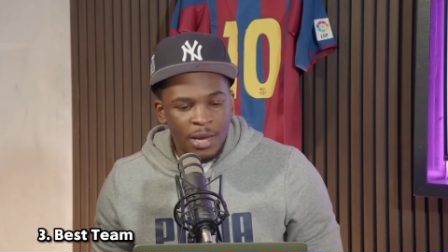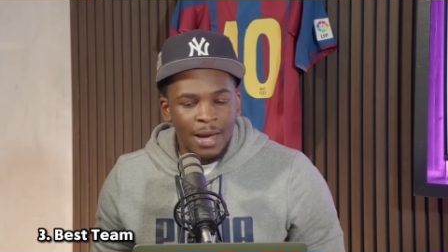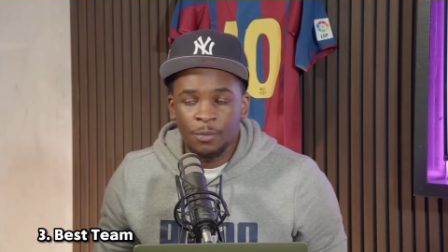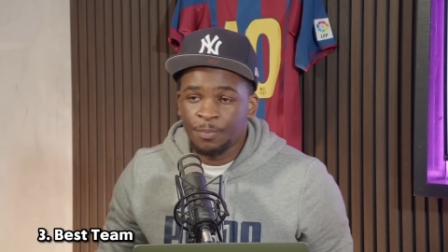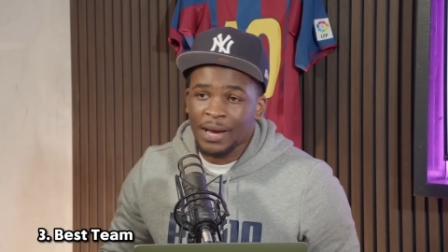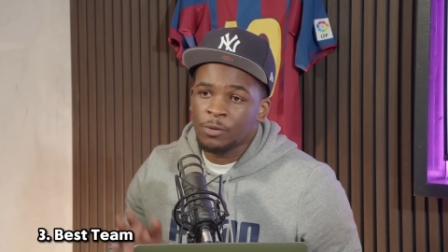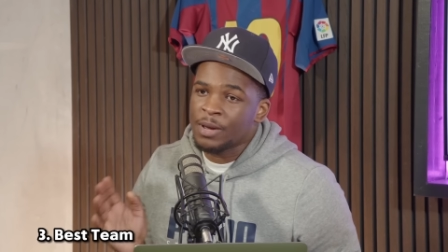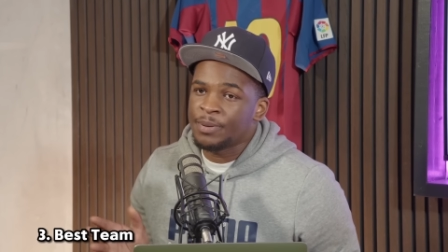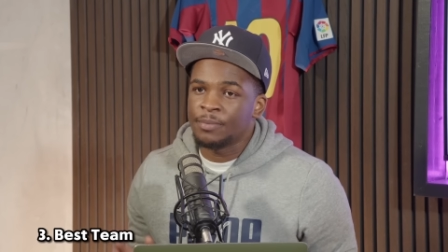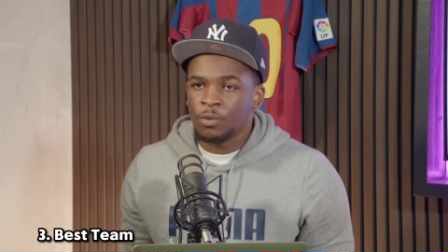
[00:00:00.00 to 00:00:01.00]
And by the way,
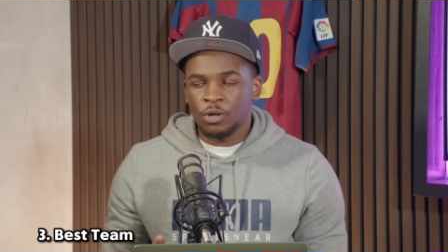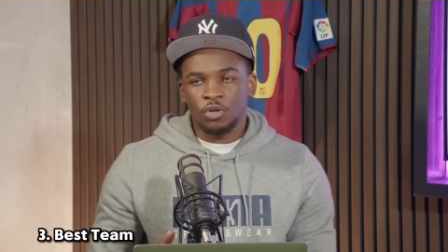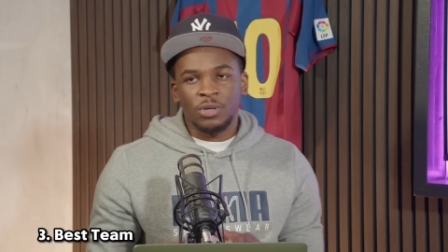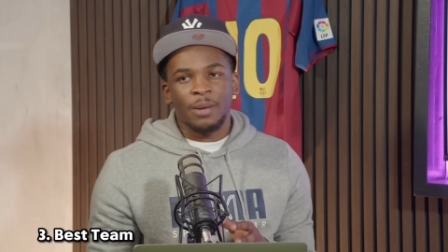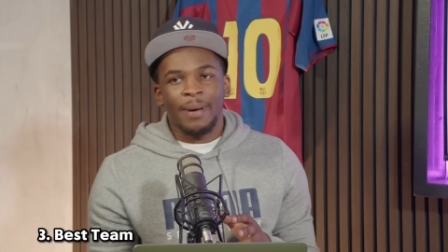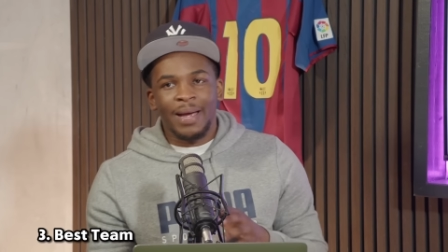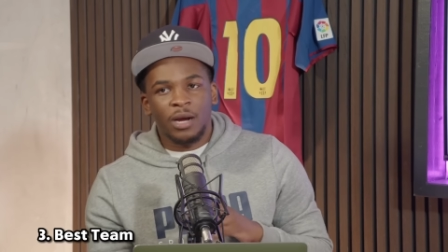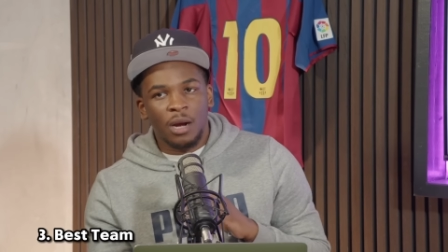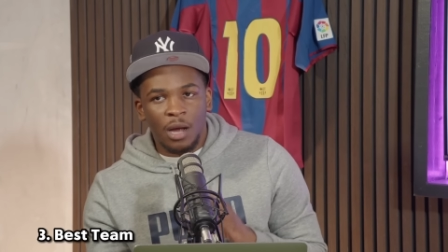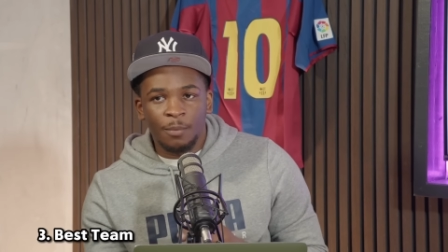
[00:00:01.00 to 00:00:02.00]
people, we're not doing it by
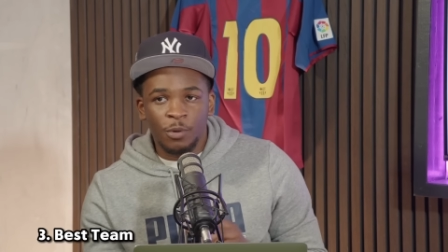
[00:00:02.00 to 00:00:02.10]
club.